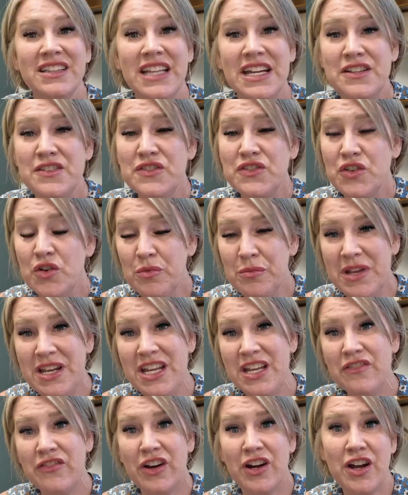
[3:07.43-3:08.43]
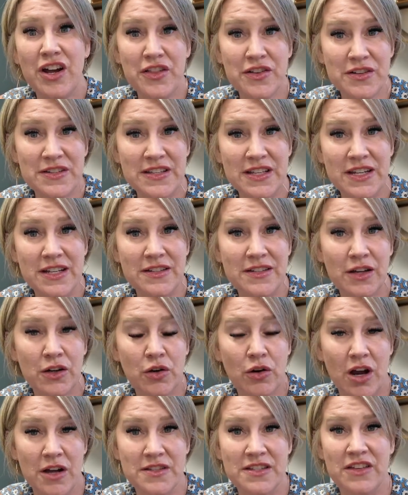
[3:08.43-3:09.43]
Like so many of our other cities
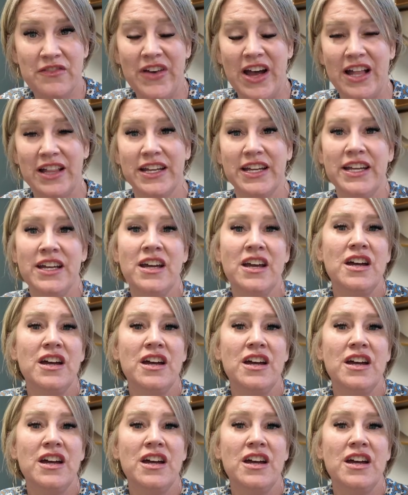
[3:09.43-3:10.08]
across the valley,